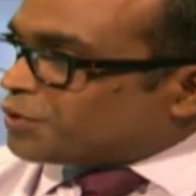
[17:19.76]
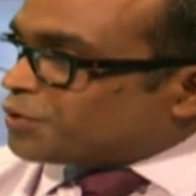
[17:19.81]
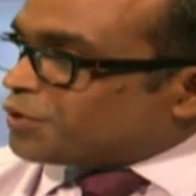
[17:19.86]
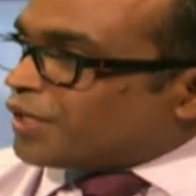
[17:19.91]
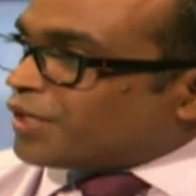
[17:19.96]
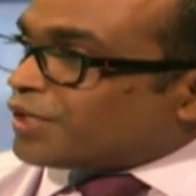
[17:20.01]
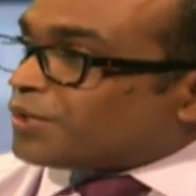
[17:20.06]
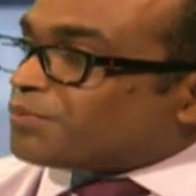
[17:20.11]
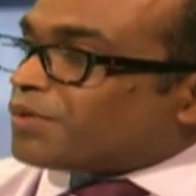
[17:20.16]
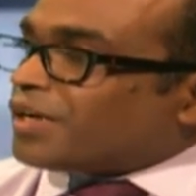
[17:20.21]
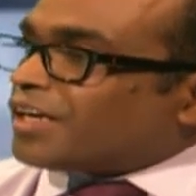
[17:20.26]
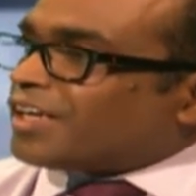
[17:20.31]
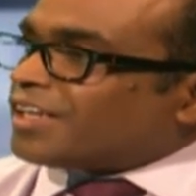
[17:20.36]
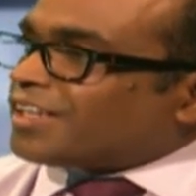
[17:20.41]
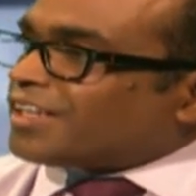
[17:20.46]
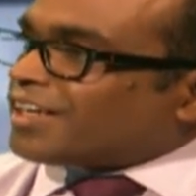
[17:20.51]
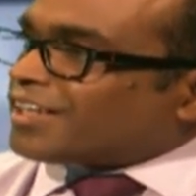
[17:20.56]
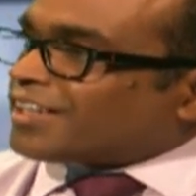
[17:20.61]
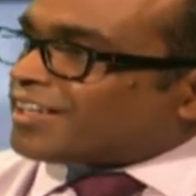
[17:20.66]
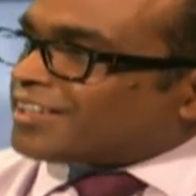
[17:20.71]
to any
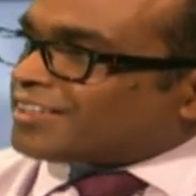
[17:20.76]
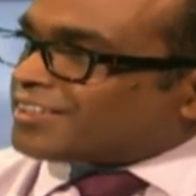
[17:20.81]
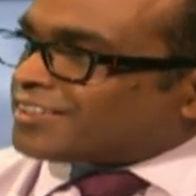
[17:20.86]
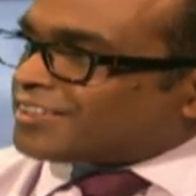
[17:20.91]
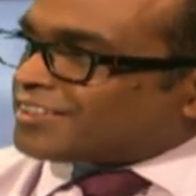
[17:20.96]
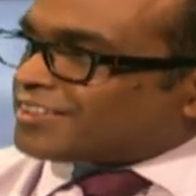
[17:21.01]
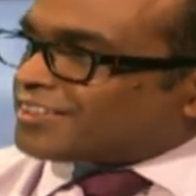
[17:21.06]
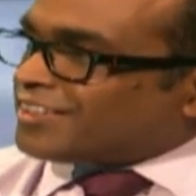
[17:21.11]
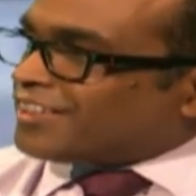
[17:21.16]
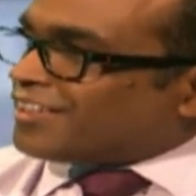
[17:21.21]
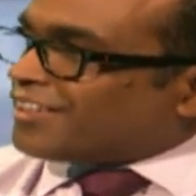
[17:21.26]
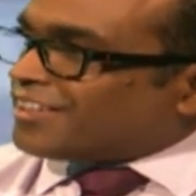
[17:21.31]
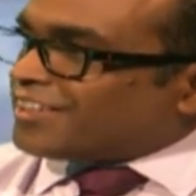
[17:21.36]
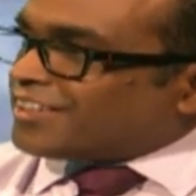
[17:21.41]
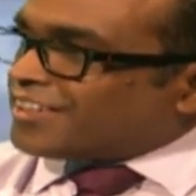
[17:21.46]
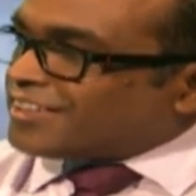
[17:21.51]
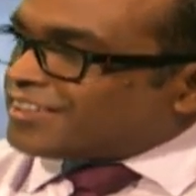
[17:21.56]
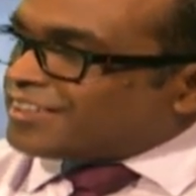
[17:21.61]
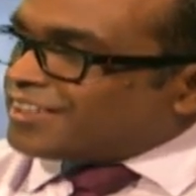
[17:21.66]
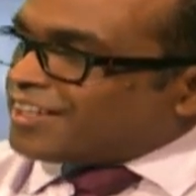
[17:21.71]
malaria cases
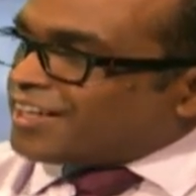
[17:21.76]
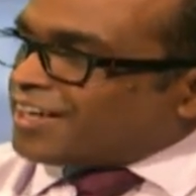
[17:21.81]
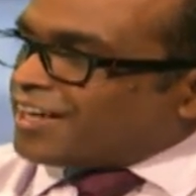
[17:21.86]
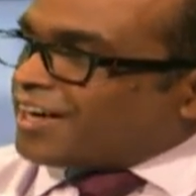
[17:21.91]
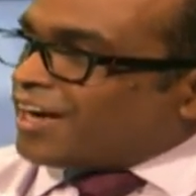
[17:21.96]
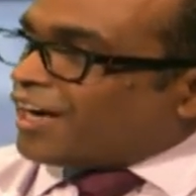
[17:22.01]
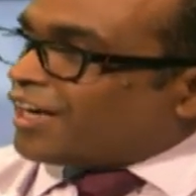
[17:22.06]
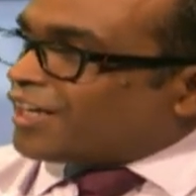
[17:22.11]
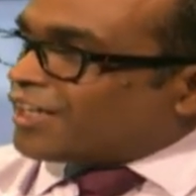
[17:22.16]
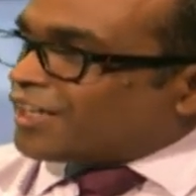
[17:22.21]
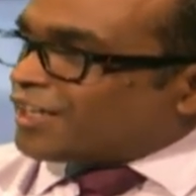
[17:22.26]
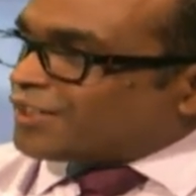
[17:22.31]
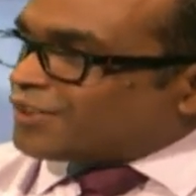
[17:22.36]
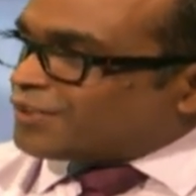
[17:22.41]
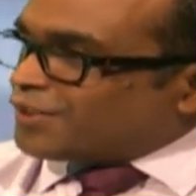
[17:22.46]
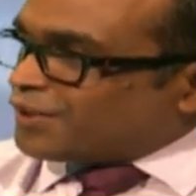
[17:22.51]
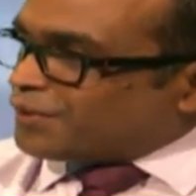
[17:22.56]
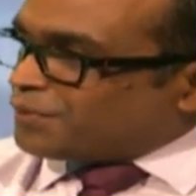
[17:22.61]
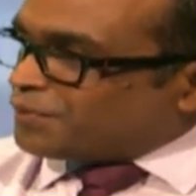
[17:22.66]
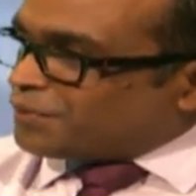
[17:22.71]
in their
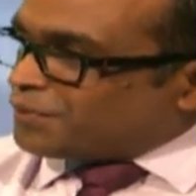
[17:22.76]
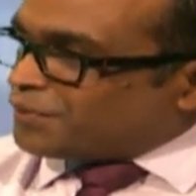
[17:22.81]
undergraduate